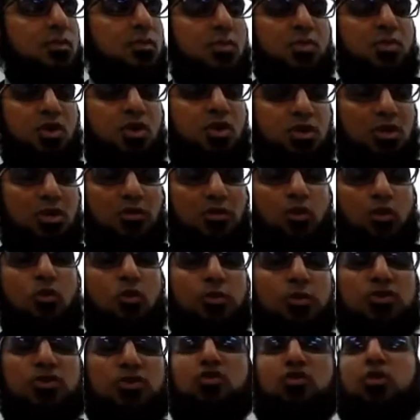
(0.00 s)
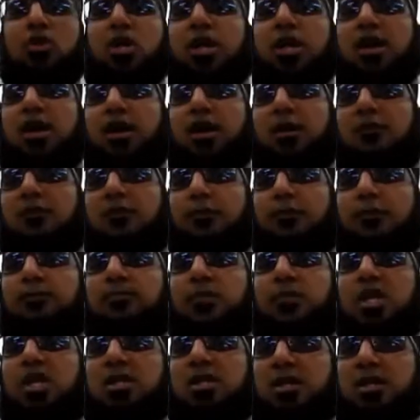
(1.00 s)
Because if you open Surah Kahf,
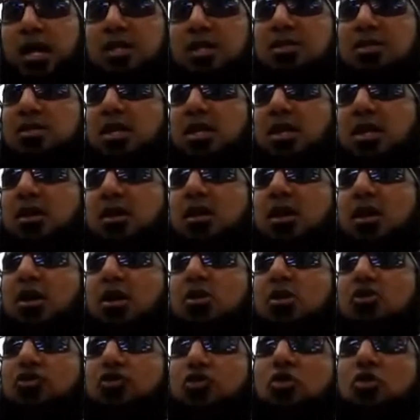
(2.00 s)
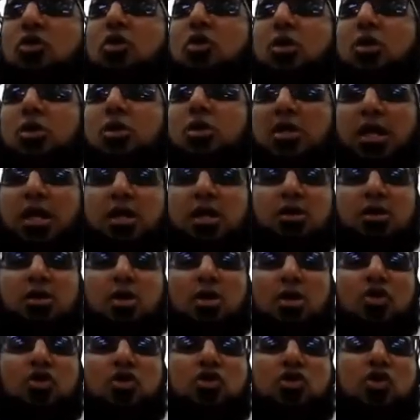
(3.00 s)
it does say Zulkarnain
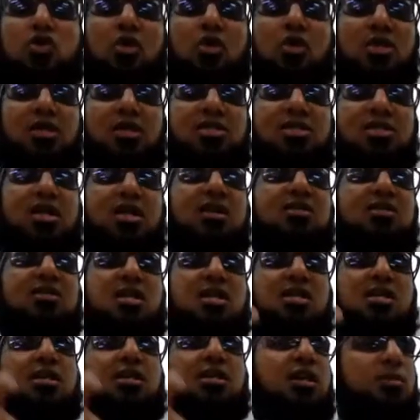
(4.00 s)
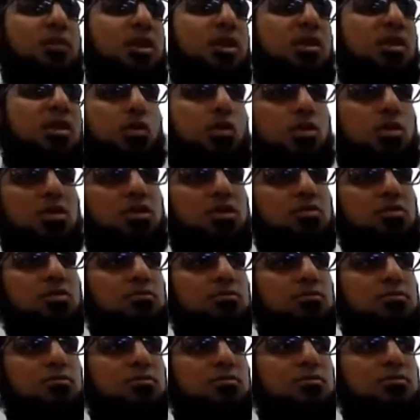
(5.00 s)
saw the sun setting in muddy water.
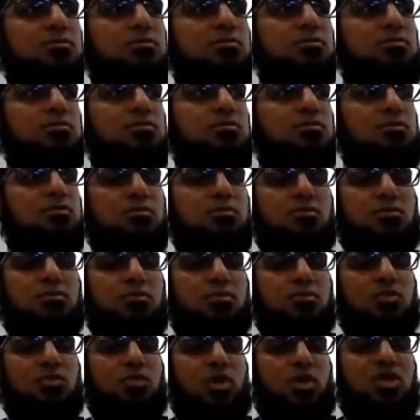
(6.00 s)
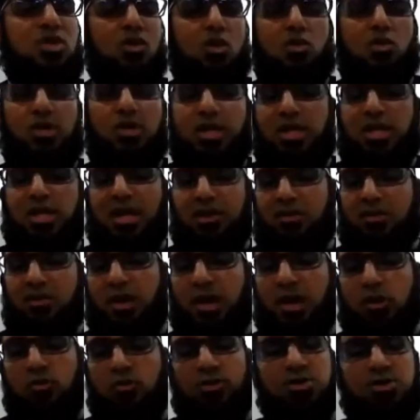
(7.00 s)
What's wrong with the line of
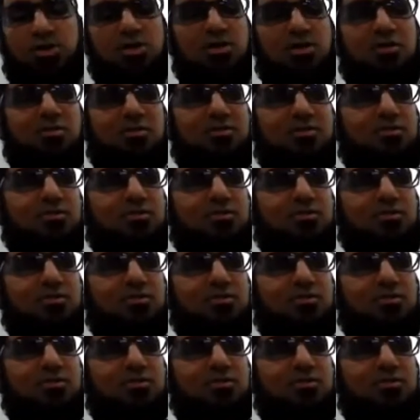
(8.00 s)
argument here?